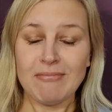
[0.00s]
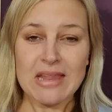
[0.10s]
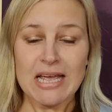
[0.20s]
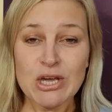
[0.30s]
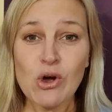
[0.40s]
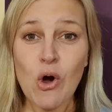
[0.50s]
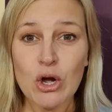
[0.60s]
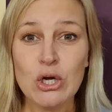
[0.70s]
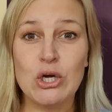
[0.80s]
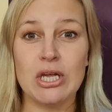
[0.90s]
you
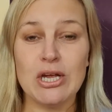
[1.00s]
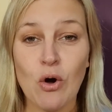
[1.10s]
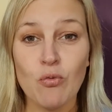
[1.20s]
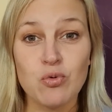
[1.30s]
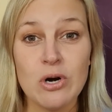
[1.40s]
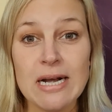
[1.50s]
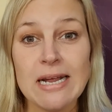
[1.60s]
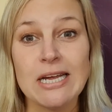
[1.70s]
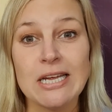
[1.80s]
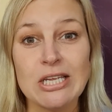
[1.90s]
got really